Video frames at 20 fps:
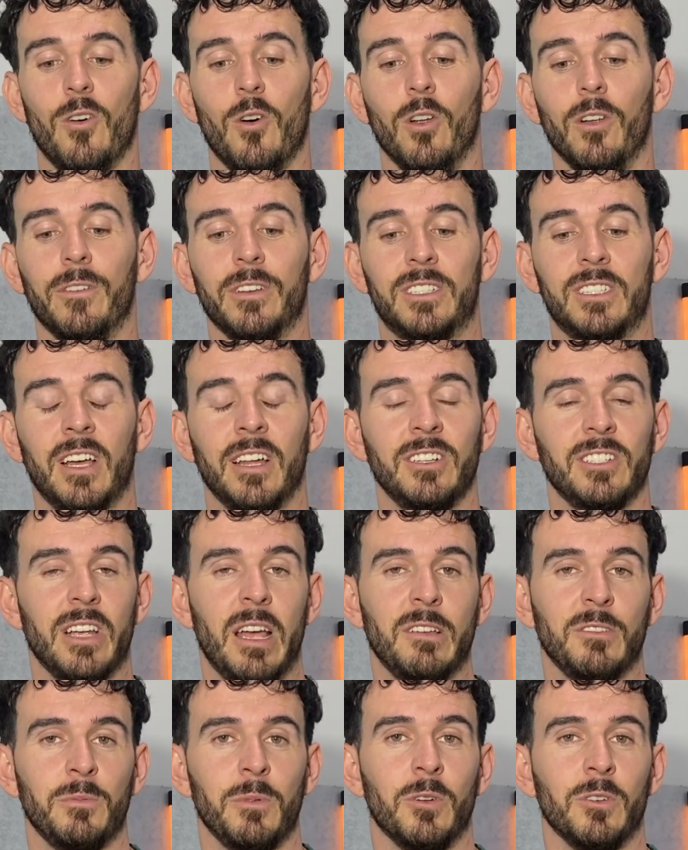all of a sudden
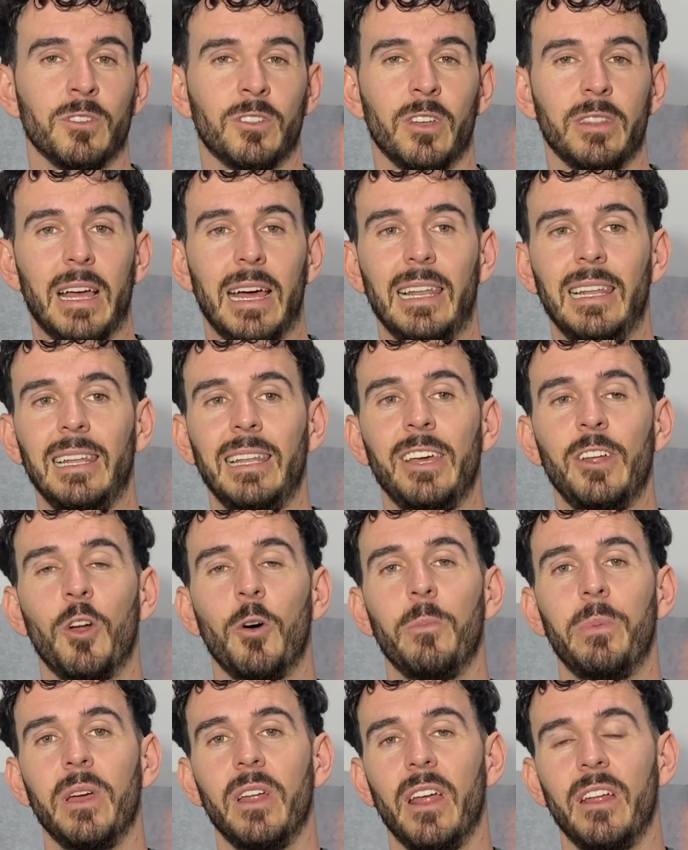James Milner's got that little
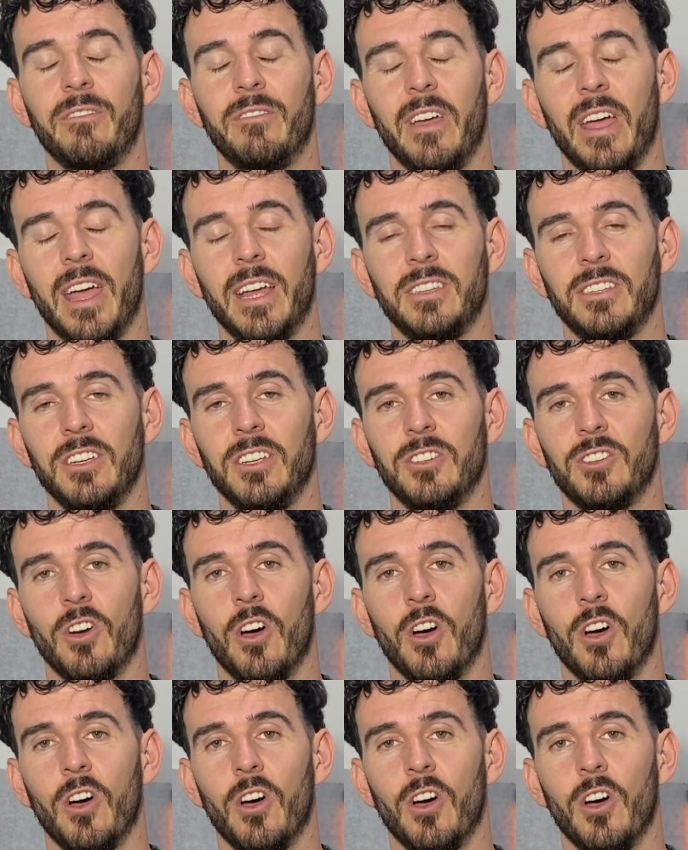bit advantage